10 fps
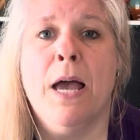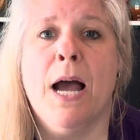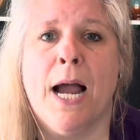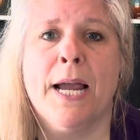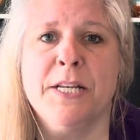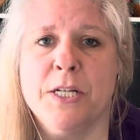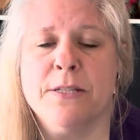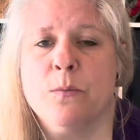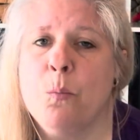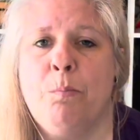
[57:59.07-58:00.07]
I
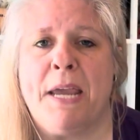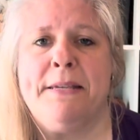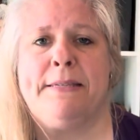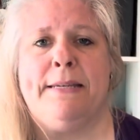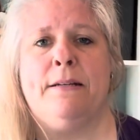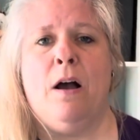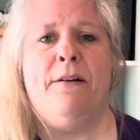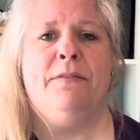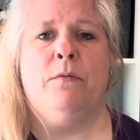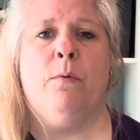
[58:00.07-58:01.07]
just based it
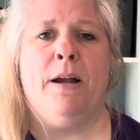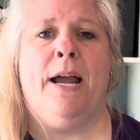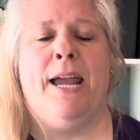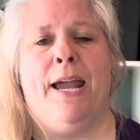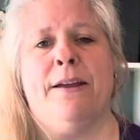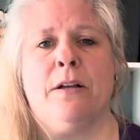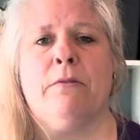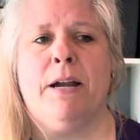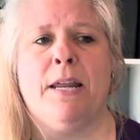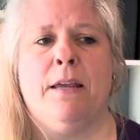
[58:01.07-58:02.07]
off of what I had
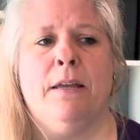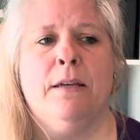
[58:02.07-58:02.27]
already.